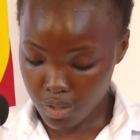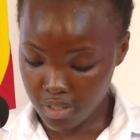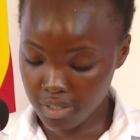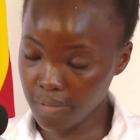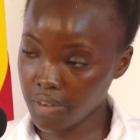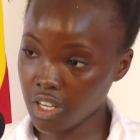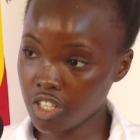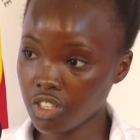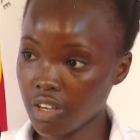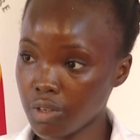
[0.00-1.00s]
saving
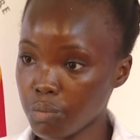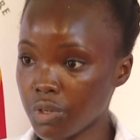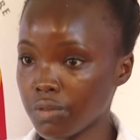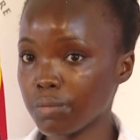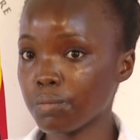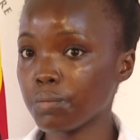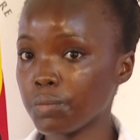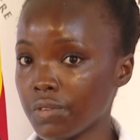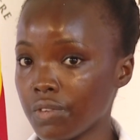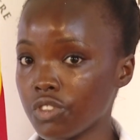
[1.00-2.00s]
HIV
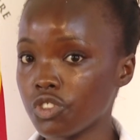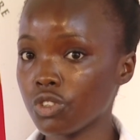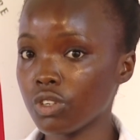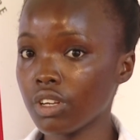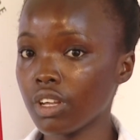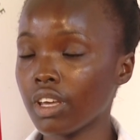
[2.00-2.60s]
prevention,